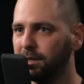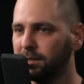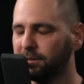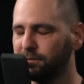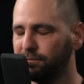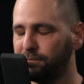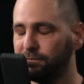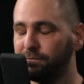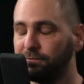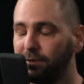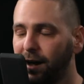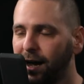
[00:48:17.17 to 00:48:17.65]

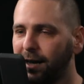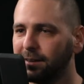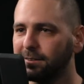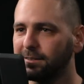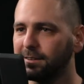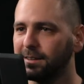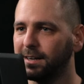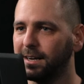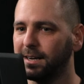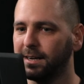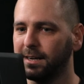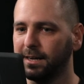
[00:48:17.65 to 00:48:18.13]
It's
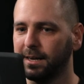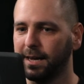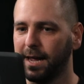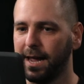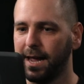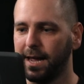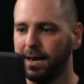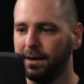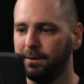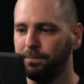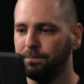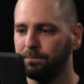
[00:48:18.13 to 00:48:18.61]
fascinating.
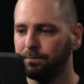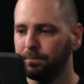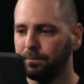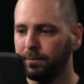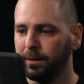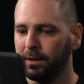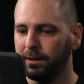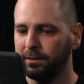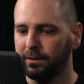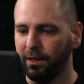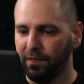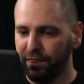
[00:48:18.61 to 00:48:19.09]
And
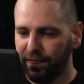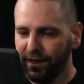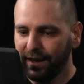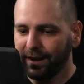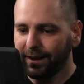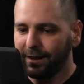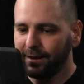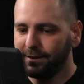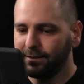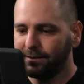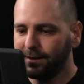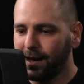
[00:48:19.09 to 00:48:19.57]
the
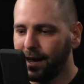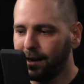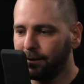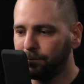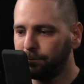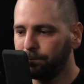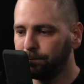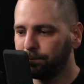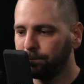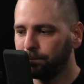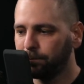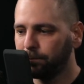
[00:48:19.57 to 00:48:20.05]
thing is
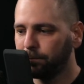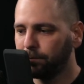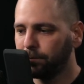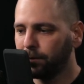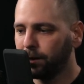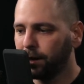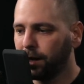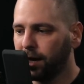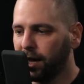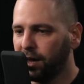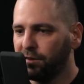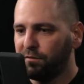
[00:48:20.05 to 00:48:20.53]
that
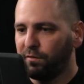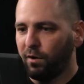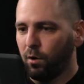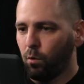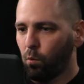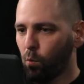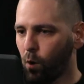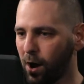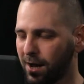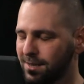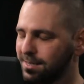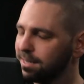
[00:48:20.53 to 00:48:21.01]
if I
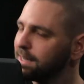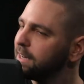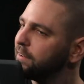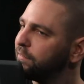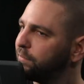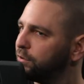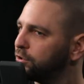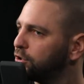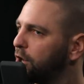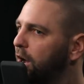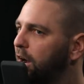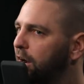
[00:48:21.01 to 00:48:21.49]
wasn't a
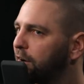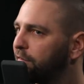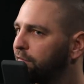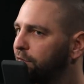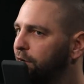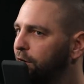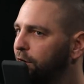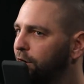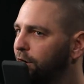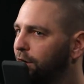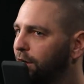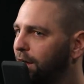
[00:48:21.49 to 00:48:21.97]

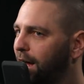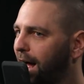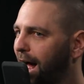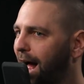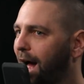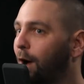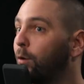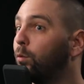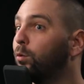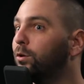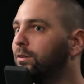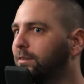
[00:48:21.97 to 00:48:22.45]
photographer,
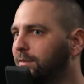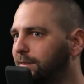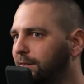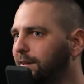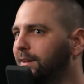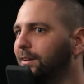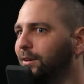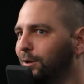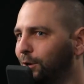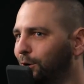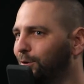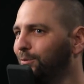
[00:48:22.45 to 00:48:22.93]
I would
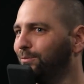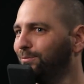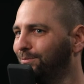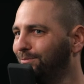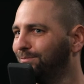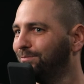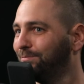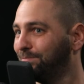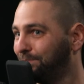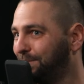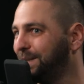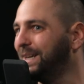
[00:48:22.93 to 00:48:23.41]
still go,
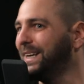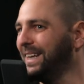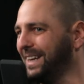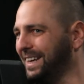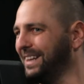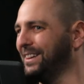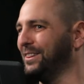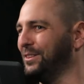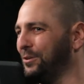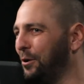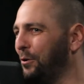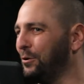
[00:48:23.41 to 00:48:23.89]
be
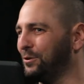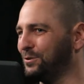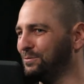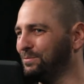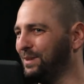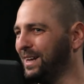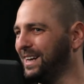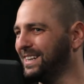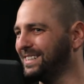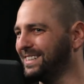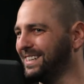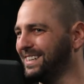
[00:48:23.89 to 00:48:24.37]
in those
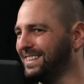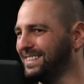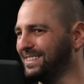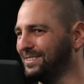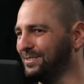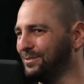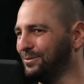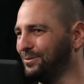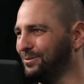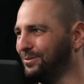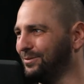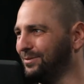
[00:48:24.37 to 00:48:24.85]
places.